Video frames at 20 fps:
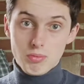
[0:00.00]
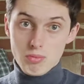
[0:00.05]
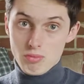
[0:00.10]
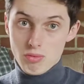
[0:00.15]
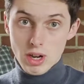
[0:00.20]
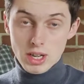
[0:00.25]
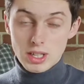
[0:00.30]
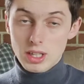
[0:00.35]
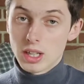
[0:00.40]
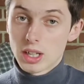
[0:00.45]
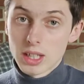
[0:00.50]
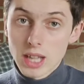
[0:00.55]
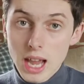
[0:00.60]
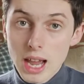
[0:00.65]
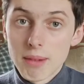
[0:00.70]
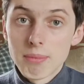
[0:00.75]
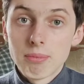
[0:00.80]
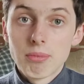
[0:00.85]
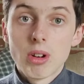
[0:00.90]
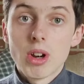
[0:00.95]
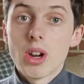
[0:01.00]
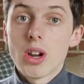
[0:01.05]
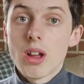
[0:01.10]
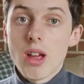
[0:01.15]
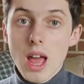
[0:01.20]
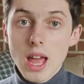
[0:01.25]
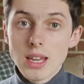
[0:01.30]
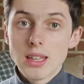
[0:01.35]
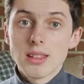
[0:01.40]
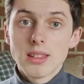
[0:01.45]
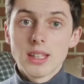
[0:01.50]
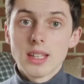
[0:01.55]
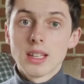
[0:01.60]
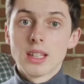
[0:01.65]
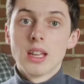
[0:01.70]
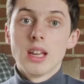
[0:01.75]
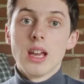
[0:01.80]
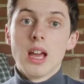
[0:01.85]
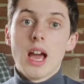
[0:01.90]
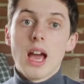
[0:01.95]
regular camera, anything,
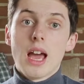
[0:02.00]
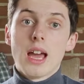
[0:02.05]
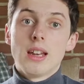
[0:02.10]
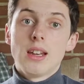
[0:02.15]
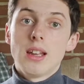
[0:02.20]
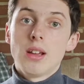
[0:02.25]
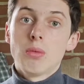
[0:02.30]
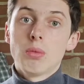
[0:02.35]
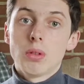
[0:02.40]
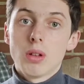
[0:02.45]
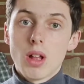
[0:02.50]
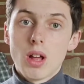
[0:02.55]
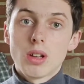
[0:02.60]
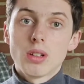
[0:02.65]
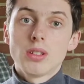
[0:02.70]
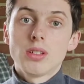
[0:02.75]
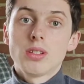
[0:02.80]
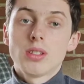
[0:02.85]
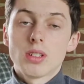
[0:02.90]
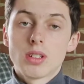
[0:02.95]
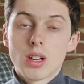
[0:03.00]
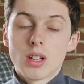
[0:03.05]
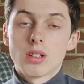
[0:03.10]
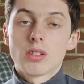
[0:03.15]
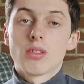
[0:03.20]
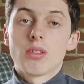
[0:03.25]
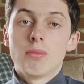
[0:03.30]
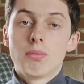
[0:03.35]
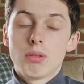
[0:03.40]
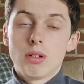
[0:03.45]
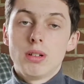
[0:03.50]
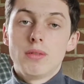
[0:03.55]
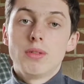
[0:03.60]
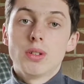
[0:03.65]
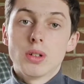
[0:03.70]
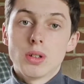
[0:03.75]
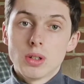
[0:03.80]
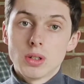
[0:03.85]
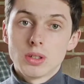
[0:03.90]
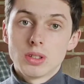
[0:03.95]
and it will, honest to God, improve
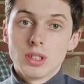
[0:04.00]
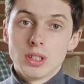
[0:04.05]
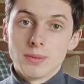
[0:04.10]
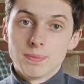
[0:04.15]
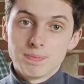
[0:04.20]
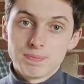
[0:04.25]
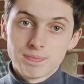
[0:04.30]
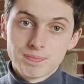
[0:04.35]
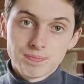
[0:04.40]
your audio.